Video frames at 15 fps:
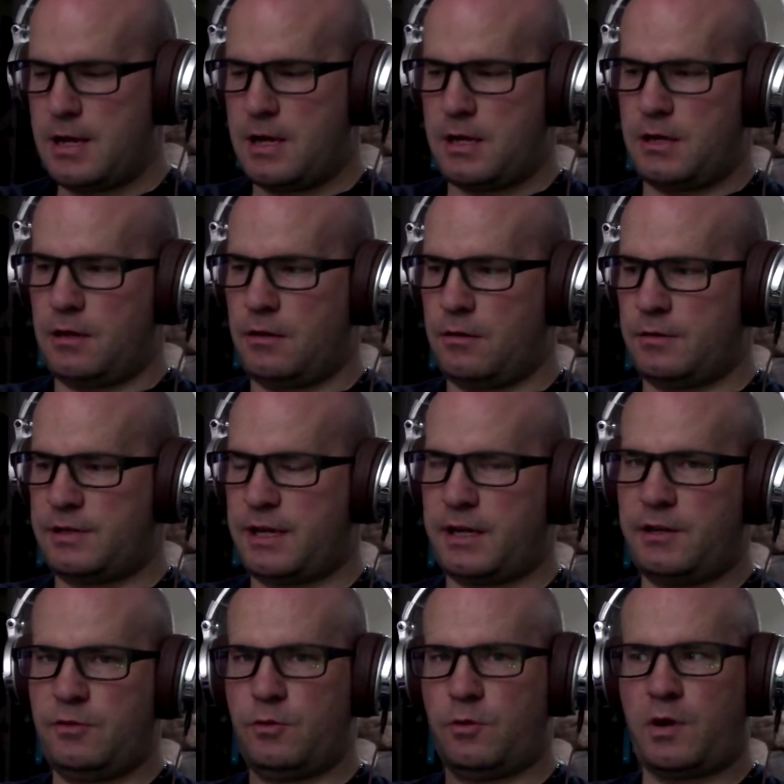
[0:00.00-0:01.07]
You take
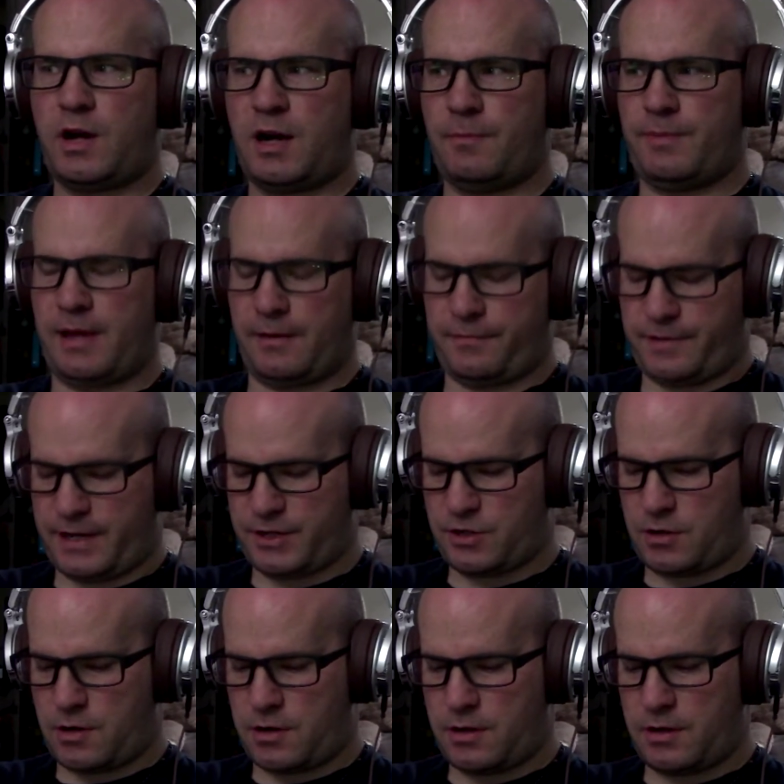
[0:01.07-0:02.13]
your compact flash
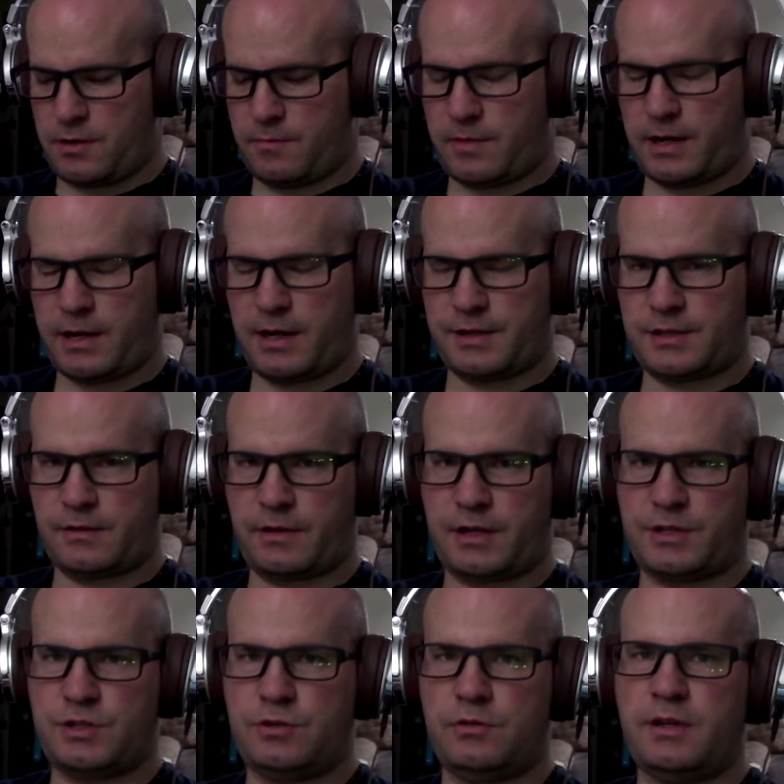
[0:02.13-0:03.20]
card. In my case, I got a
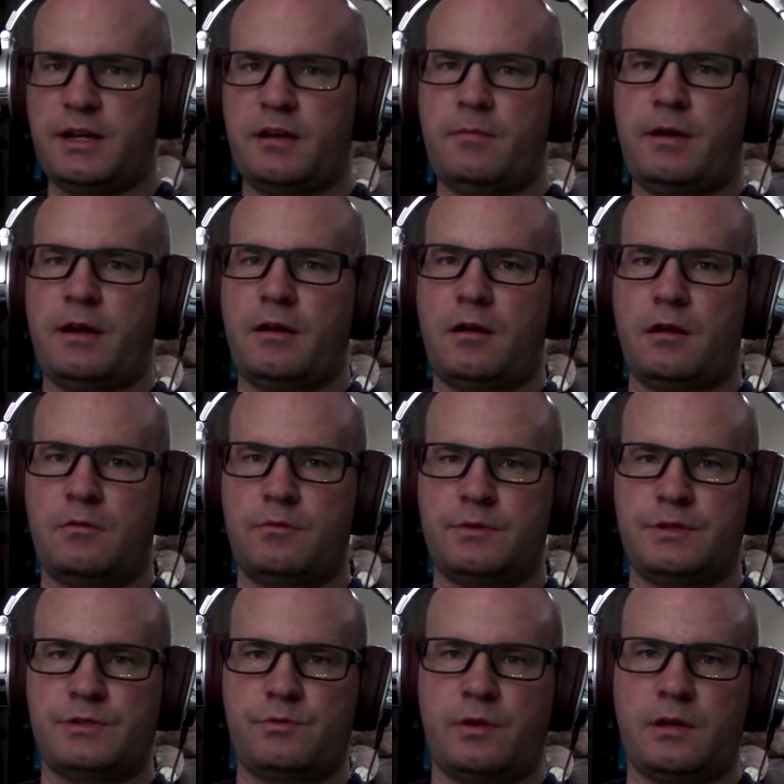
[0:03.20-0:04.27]
2 GB card, which is what